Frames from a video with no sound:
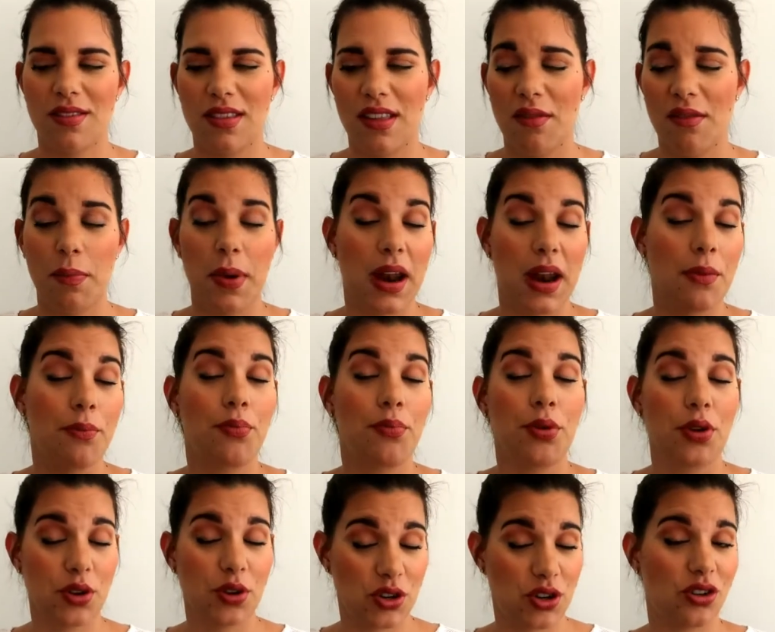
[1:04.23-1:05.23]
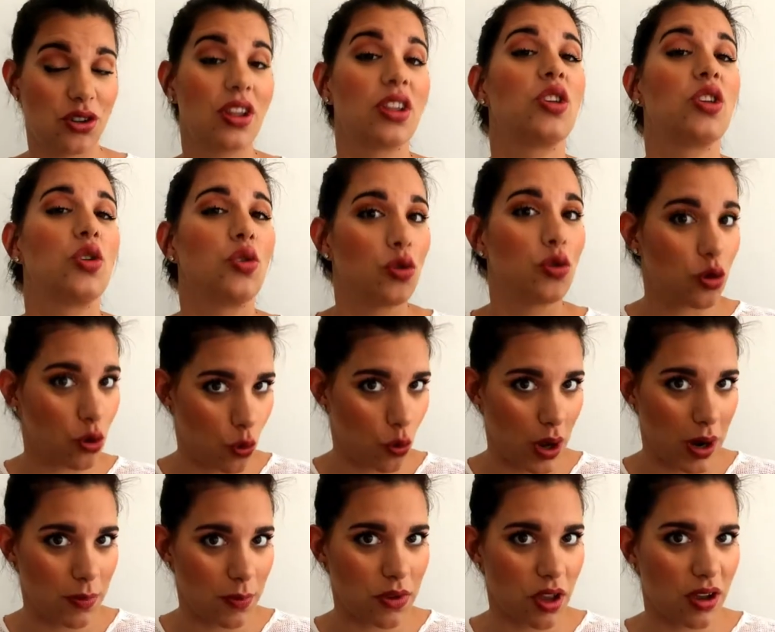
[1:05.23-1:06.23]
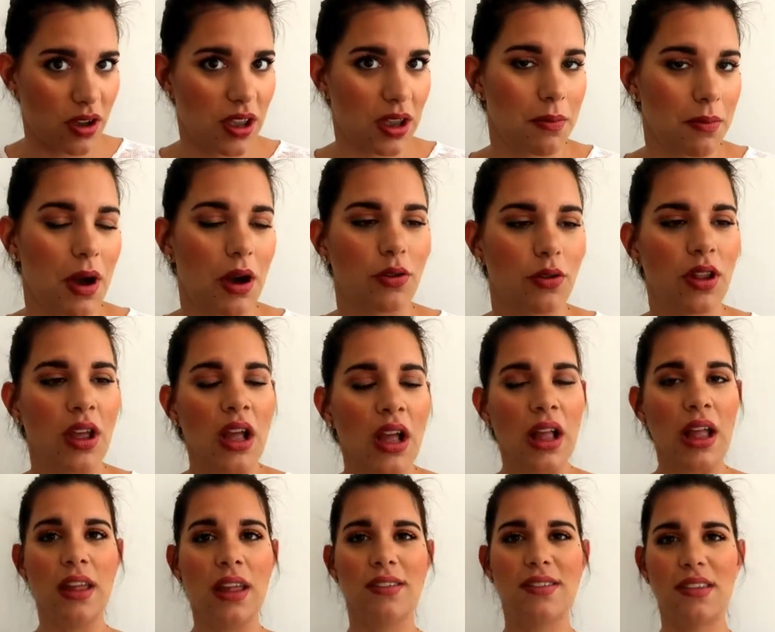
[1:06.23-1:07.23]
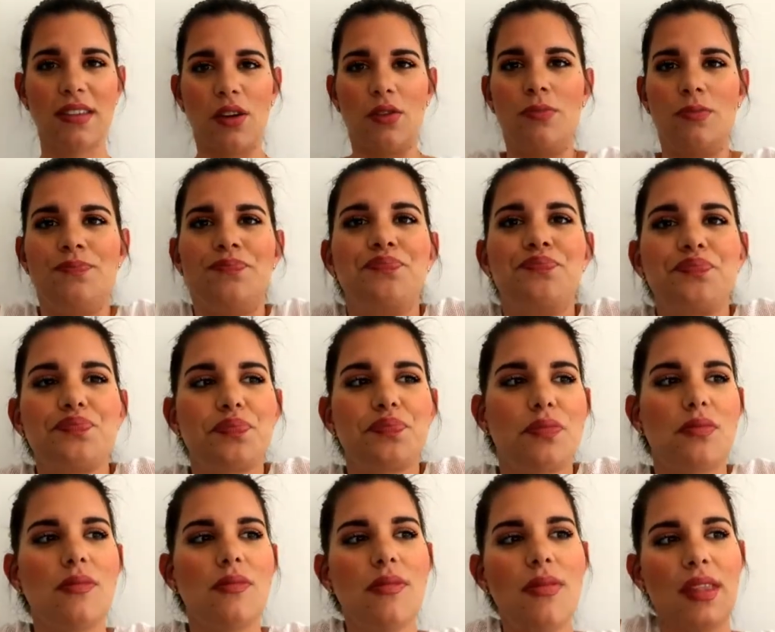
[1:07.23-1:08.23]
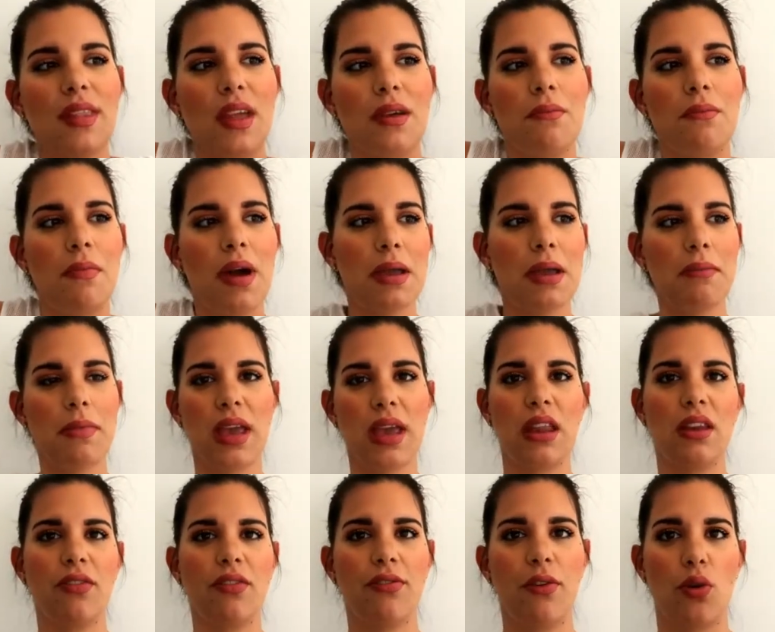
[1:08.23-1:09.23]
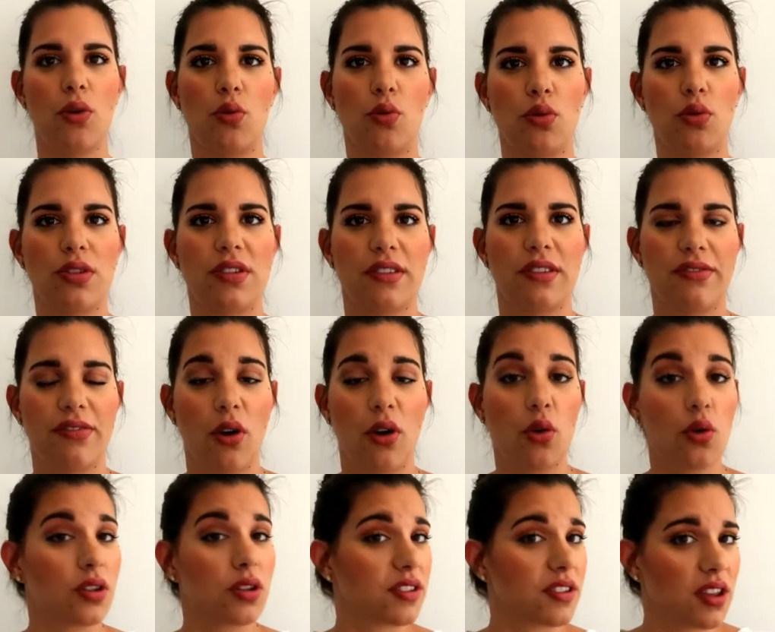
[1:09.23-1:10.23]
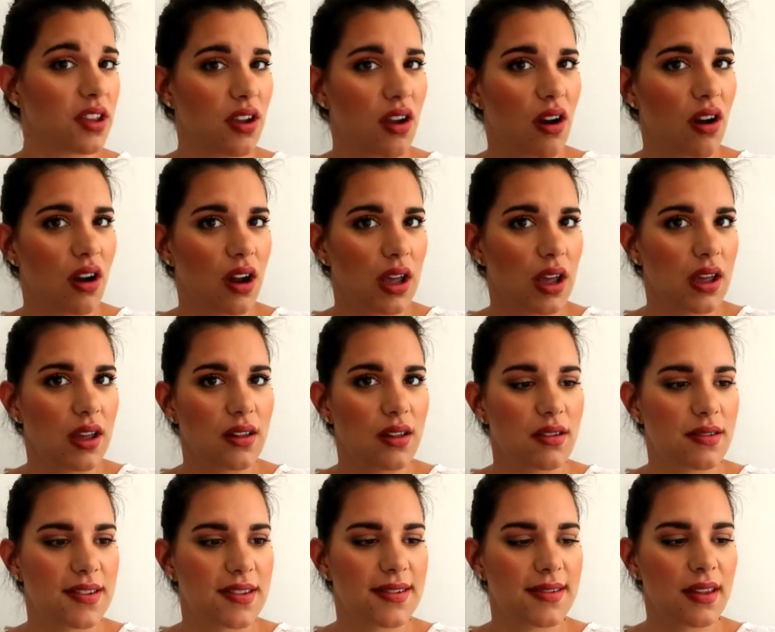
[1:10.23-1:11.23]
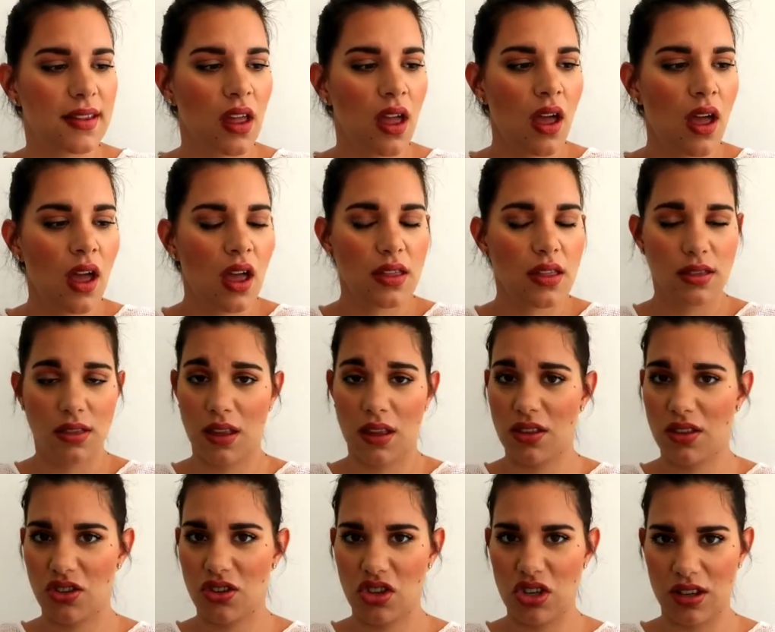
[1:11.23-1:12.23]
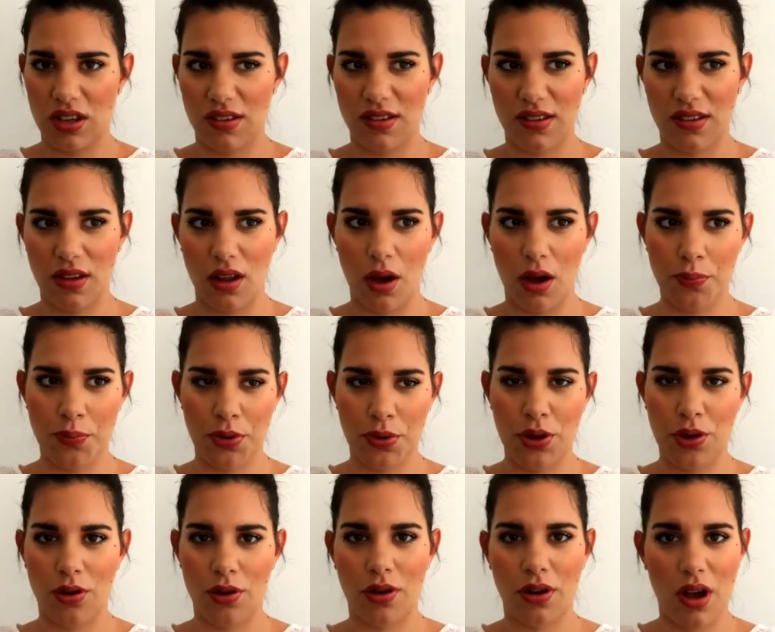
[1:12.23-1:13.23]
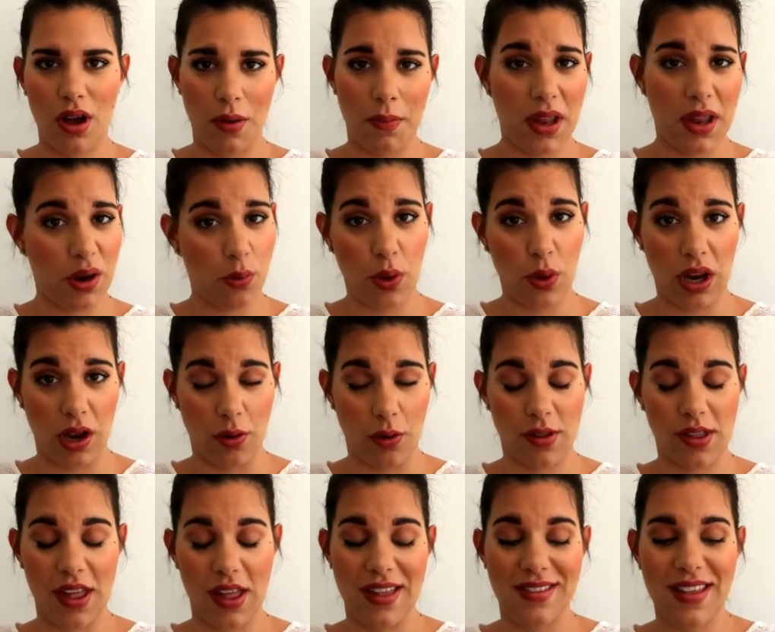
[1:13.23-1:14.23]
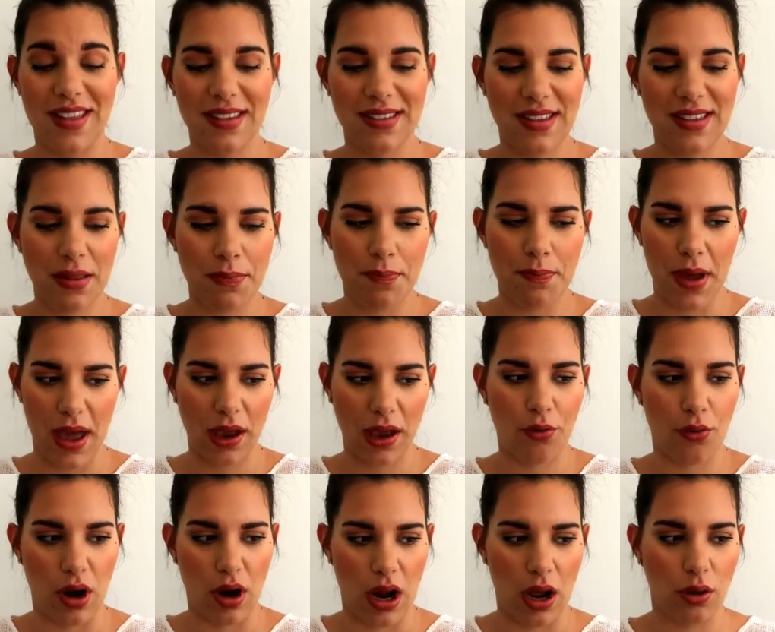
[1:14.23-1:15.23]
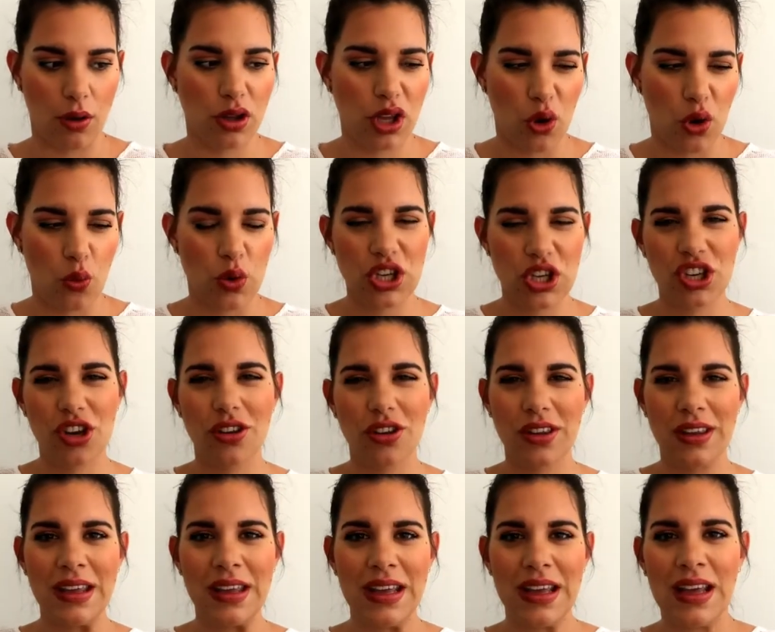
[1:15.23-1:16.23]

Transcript: and stuff but I'm pretty sure that you know what I'm talking about. So, my main focus focus here is not just on pure comedy videos. As I said background, we should,